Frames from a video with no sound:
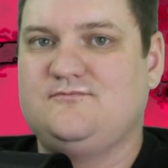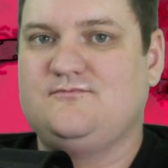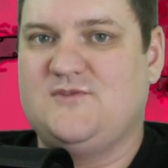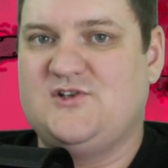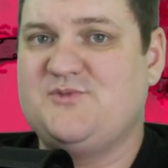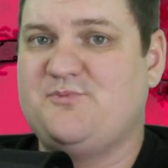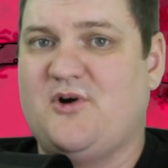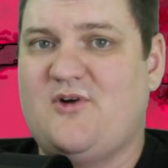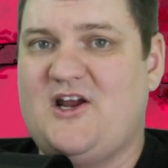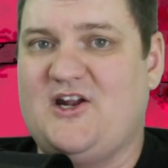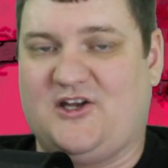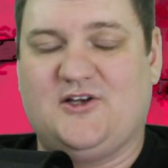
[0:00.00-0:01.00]
It's
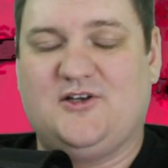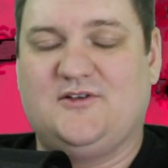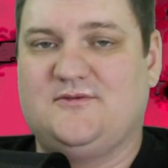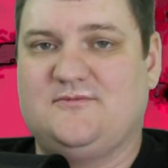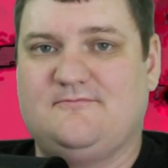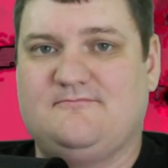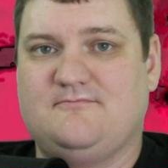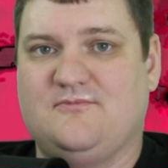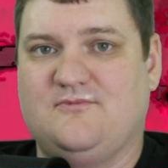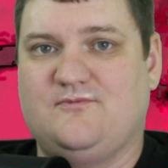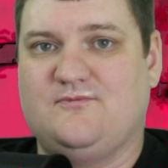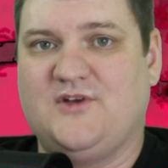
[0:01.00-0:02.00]
poetic,
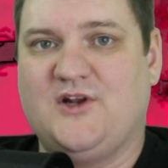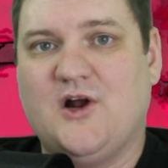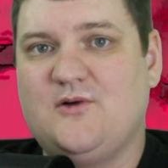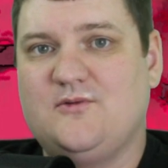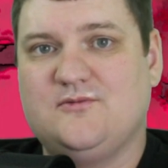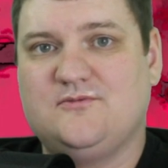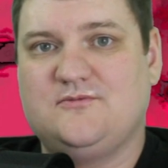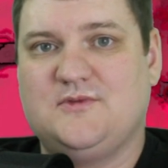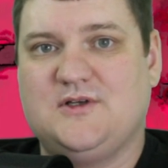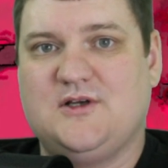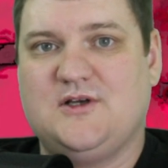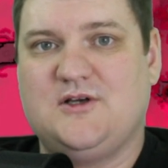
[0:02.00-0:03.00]
you know?
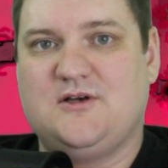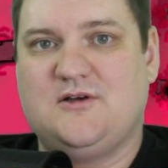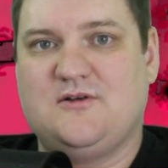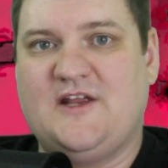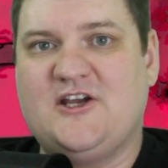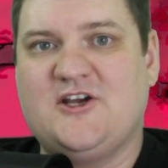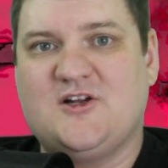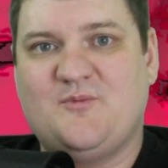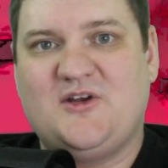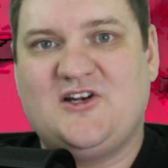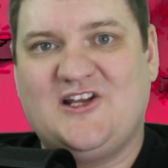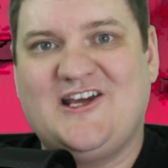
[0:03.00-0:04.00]
They could have
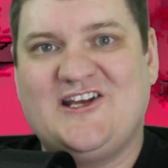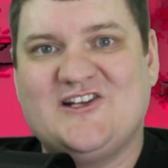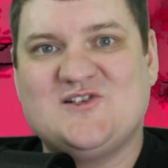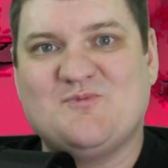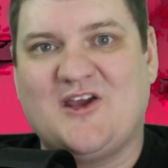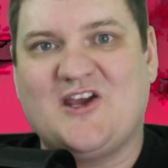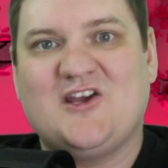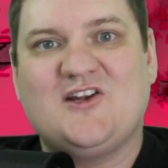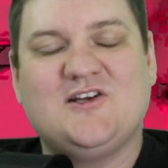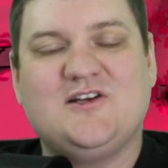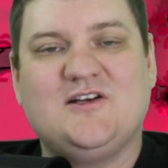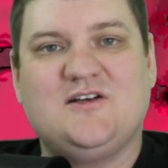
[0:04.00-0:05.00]
been kids, man.
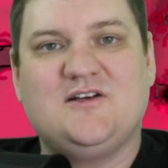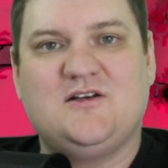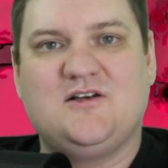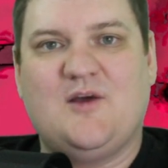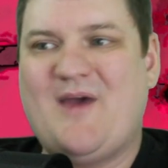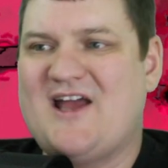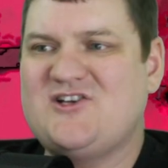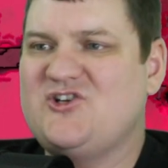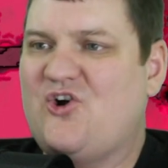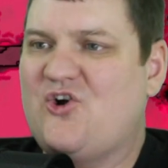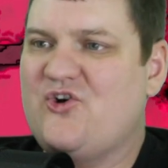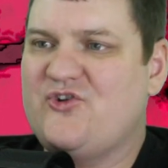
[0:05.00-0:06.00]
Imagine
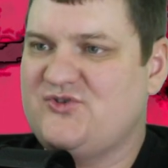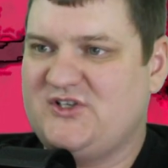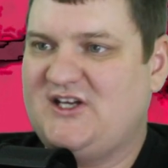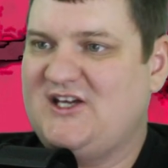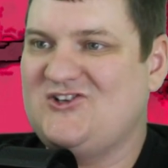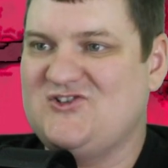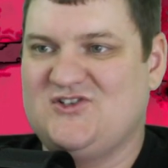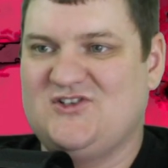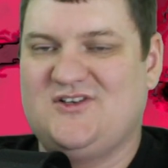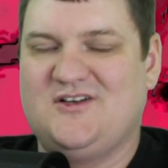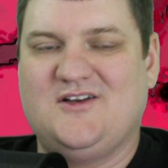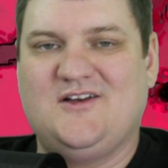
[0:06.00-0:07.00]
all those kids.
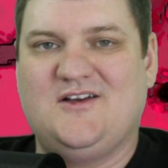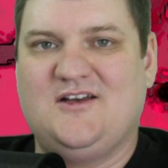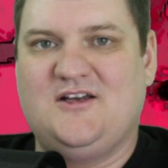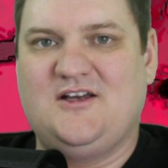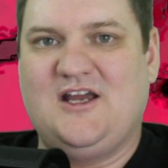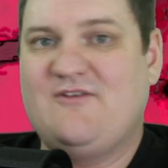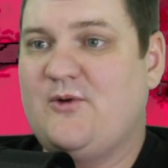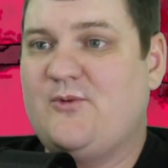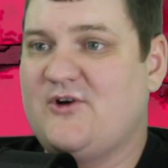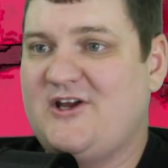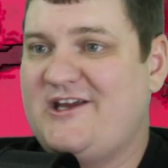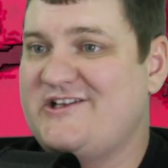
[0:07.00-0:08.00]
If they were
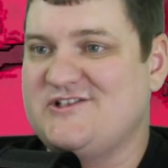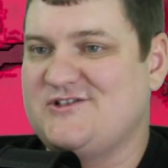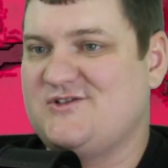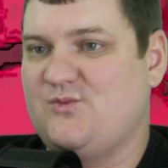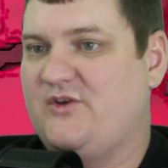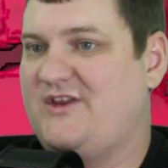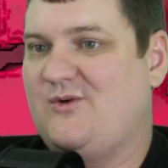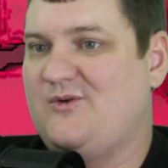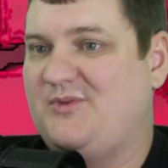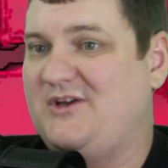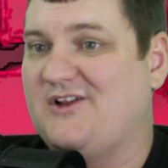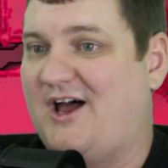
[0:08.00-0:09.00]
kids, what they would
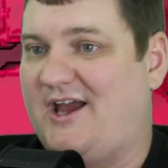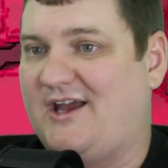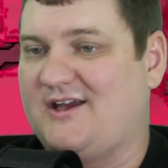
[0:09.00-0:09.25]
be like.